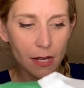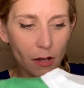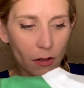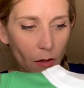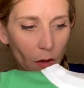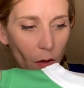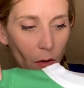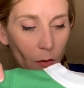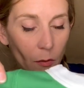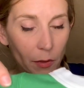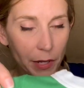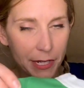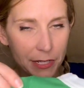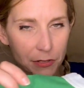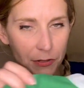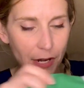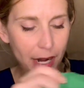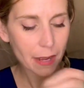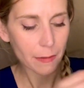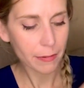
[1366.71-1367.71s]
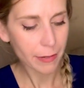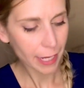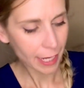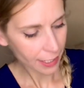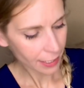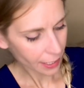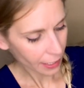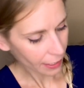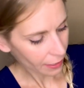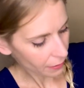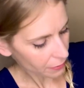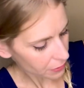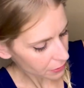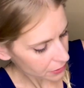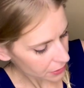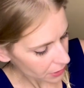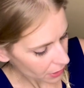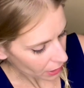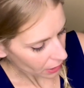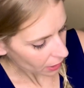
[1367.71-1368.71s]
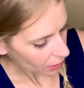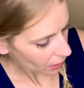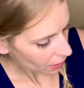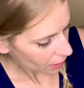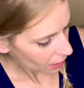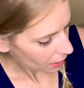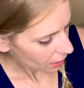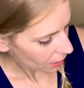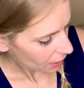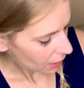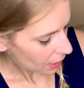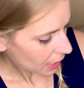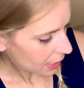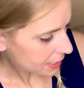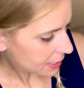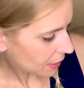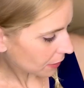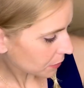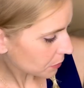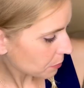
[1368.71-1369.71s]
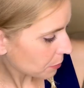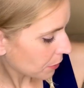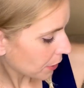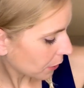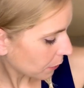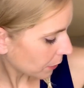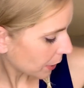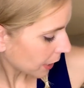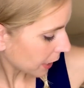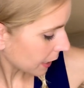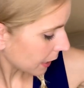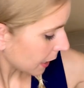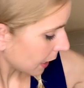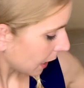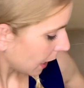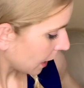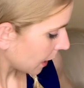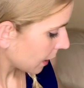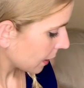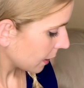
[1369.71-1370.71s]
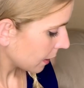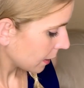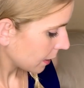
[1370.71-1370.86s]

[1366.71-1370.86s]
I'll always grab Hannah Anderson. It sells pretty quickly.